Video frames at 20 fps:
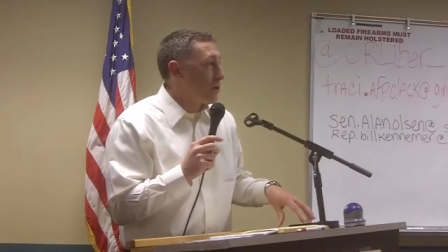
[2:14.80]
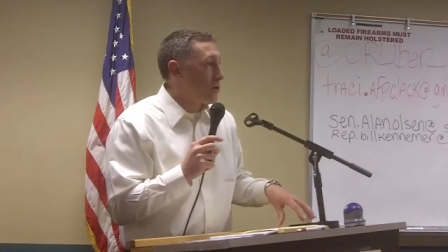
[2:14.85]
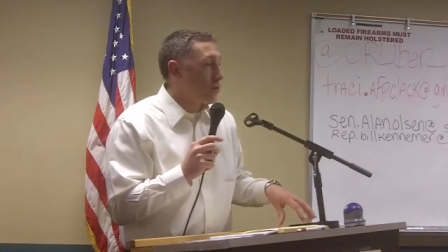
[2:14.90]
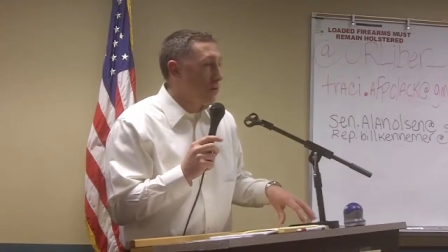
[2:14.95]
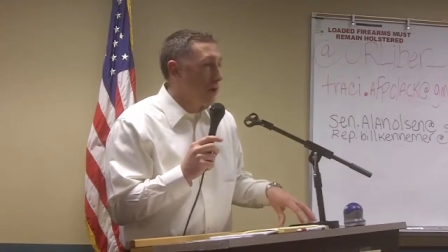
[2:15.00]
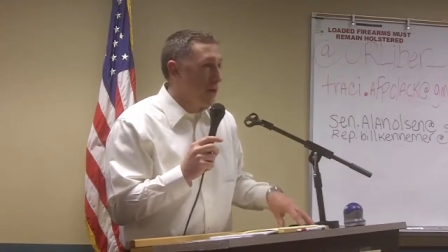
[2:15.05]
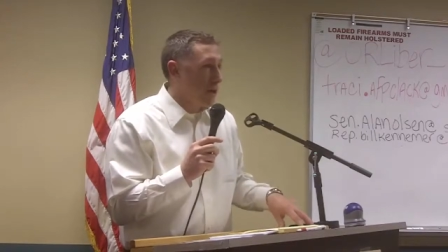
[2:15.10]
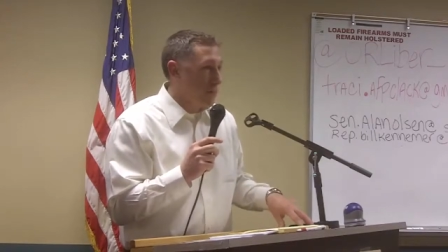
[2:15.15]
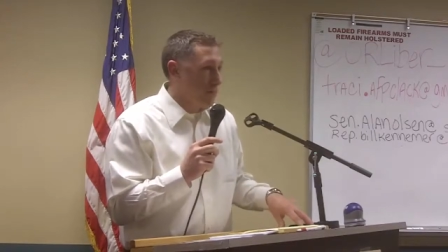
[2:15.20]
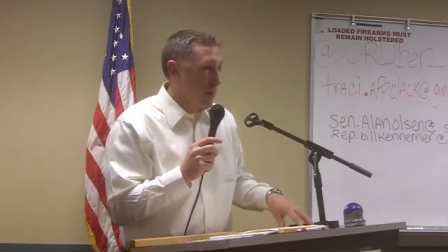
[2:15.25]

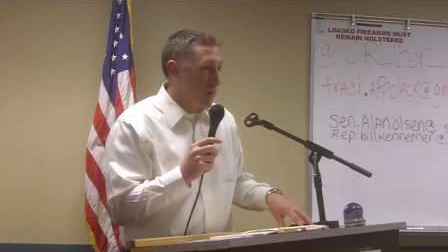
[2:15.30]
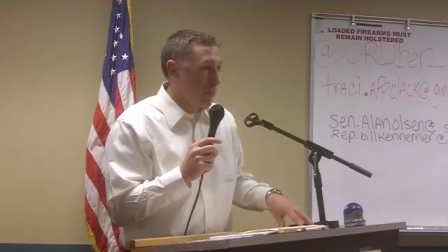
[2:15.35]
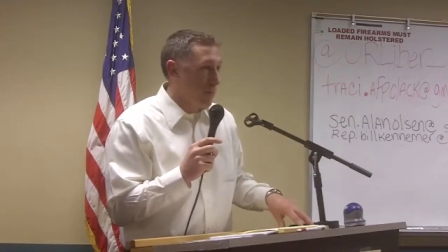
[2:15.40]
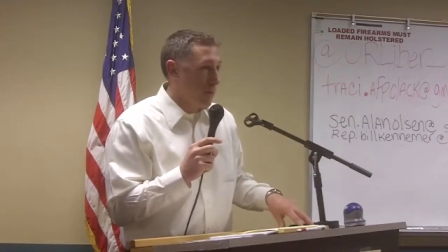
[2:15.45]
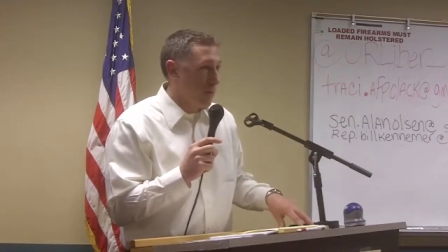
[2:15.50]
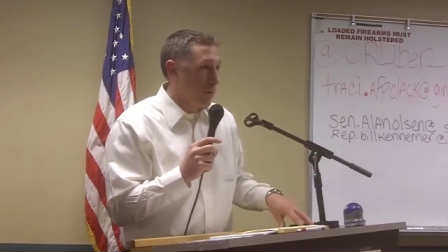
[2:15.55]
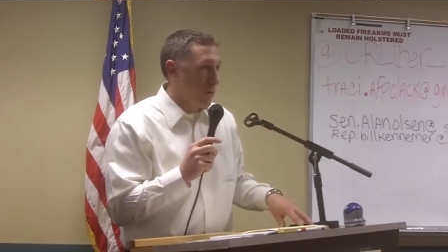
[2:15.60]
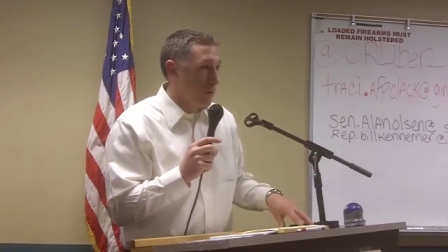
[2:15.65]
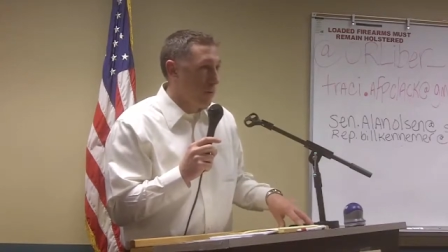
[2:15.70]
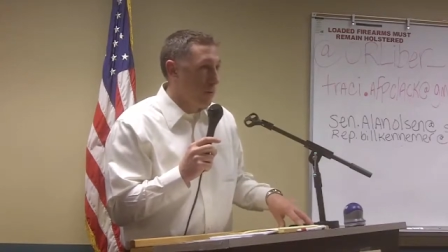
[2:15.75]
great
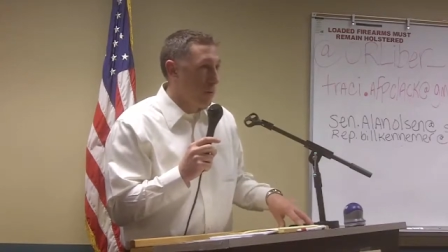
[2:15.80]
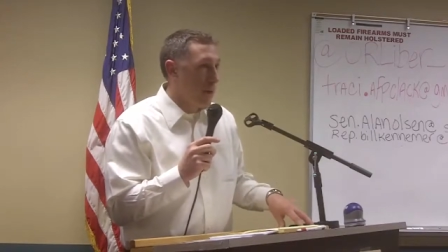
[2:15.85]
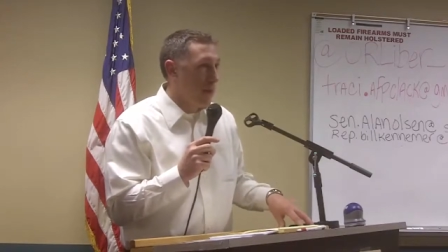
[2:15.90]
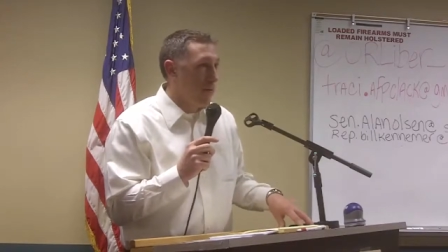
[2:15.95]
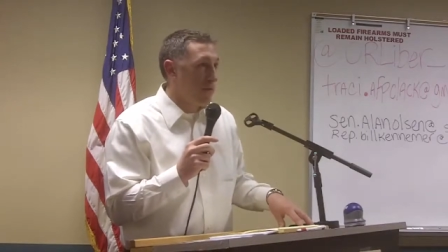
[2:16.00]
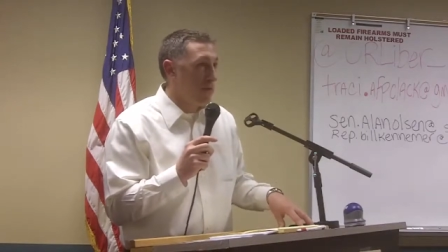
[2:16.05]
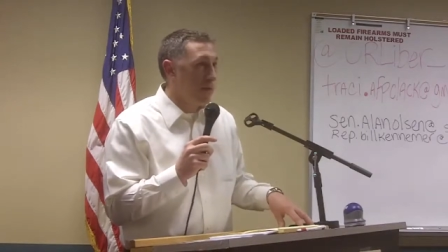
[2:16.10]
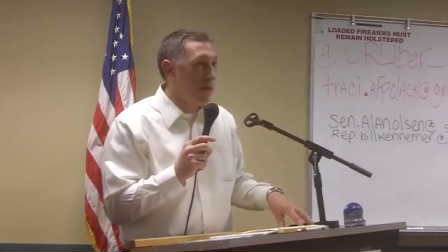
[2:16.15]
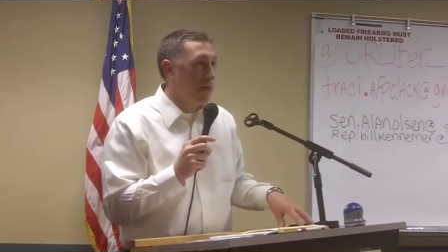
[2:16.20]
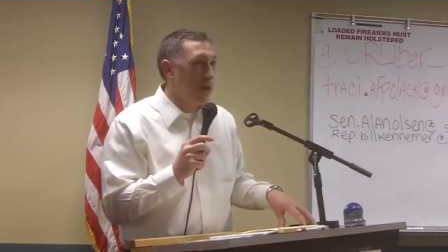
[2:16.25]
people, we
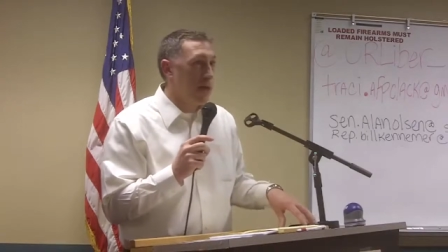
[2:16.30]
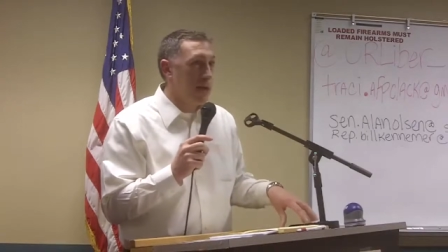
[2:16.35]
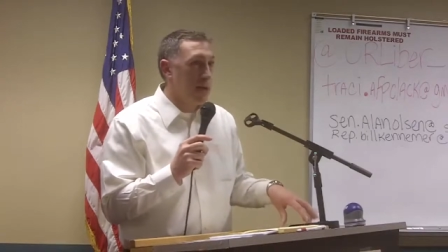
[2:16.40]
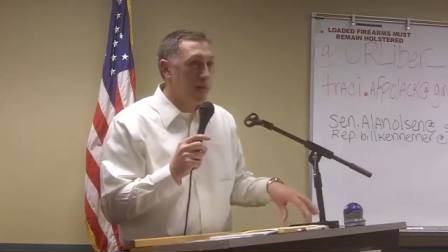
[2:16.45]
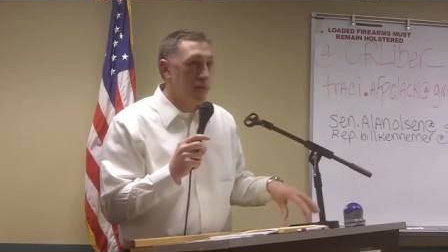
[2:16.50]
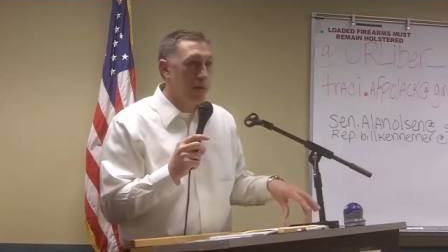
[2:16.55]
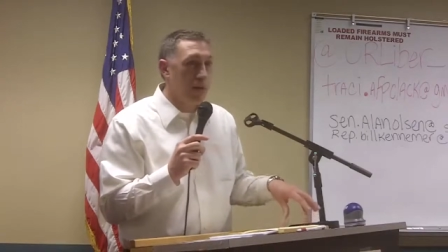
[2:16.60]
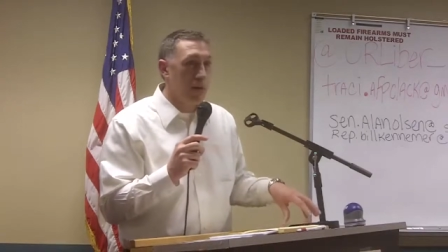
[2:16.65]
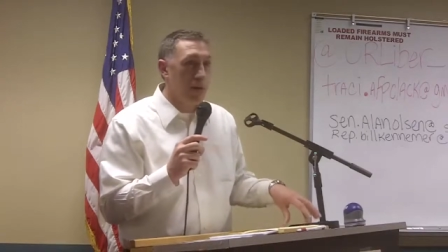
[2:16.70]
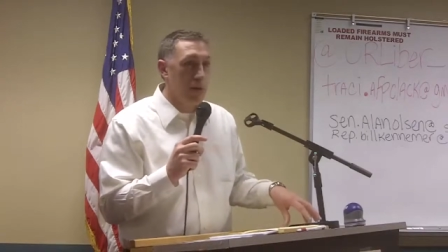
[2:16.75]
have a
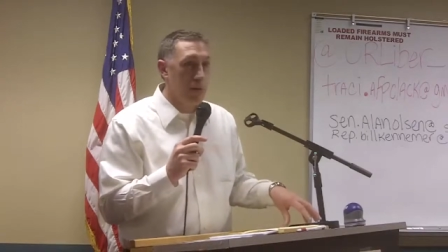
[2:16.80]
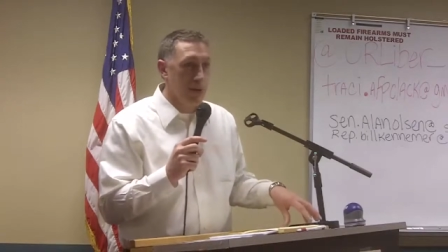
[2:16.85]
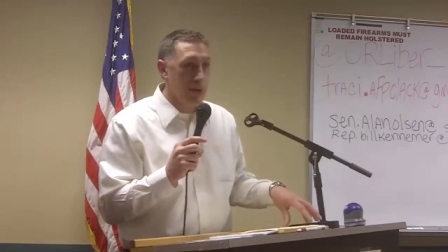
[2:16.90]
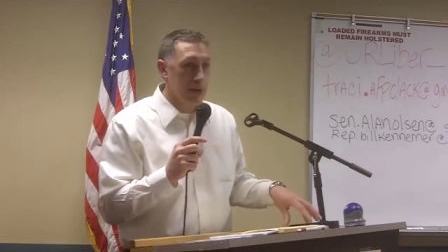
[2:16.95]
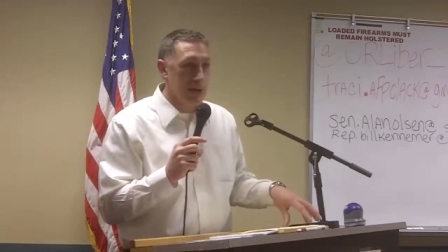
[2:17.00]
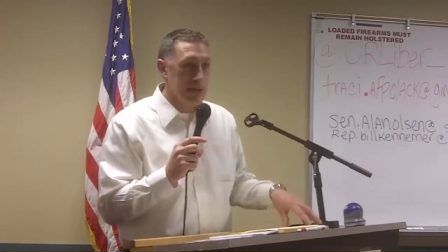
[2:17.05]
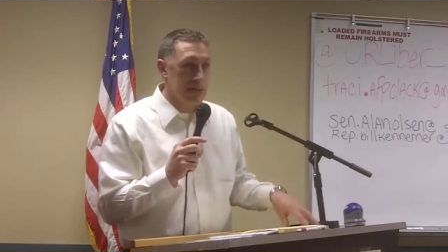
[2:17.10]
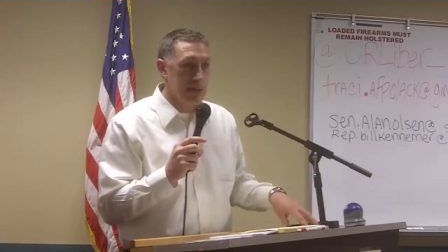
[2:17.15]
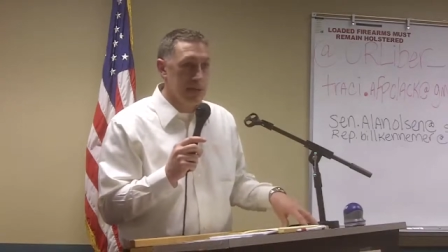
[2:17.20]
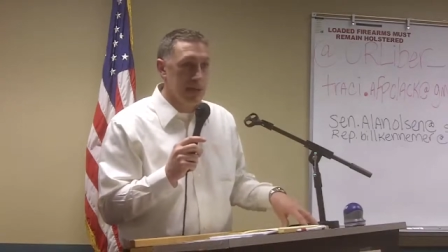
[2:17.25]
lot of great
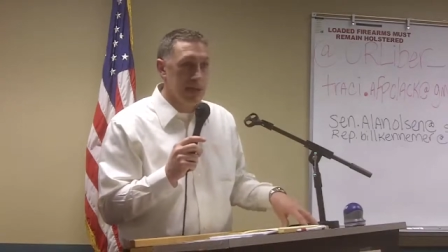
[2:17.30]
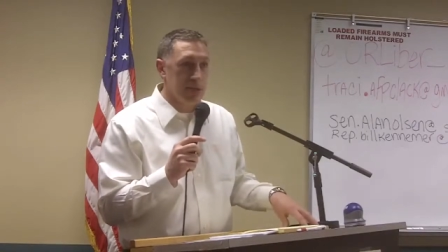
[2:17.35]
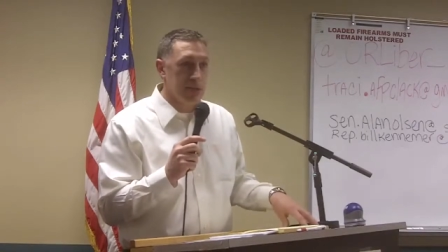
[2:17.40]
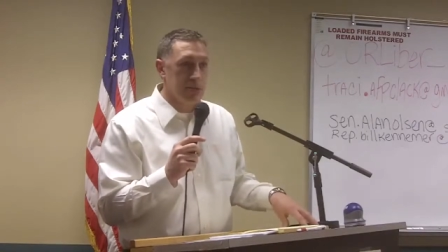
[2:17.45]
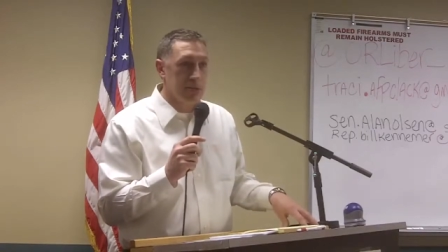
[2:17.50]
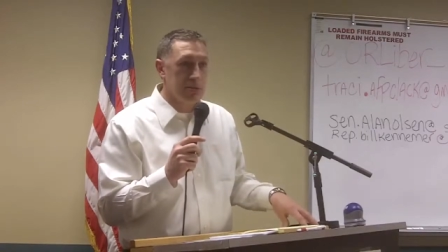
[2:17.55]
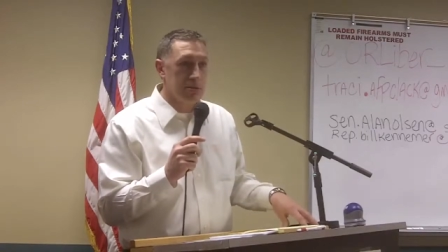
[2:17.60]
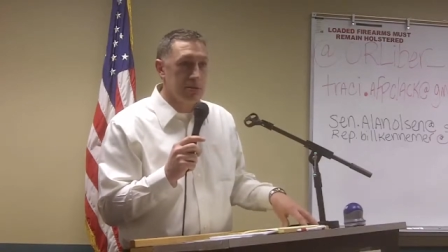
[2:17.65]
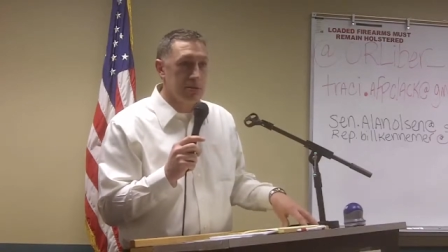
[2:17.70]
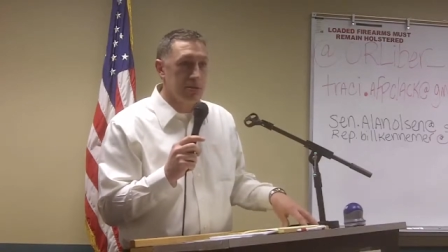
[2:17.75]

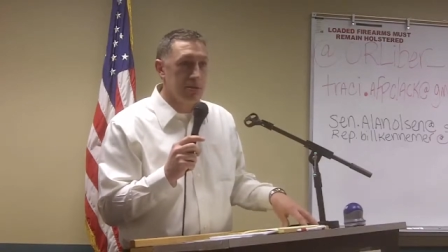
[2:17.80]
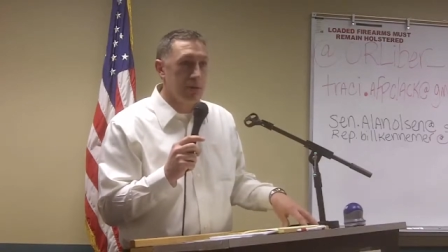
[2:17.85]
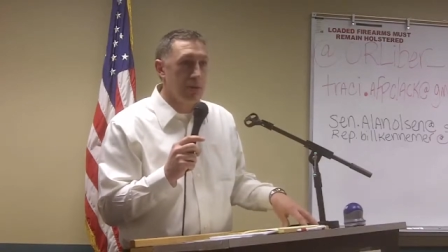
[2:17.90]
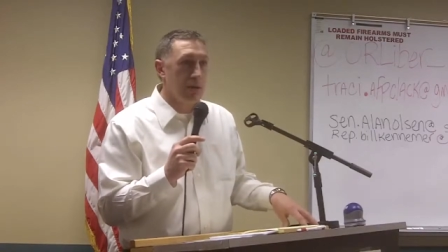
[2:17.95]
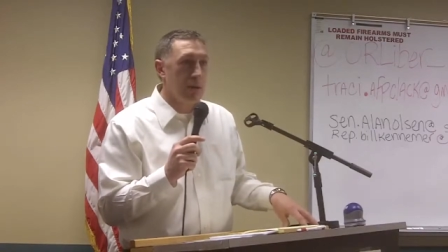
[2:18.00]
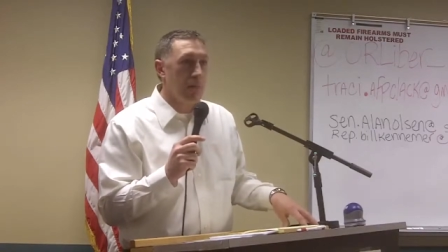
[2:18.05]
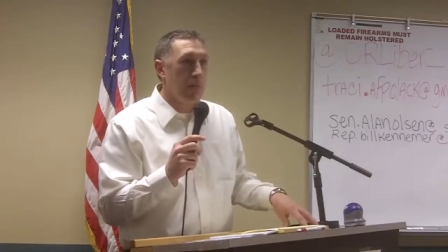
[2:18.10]
organizations.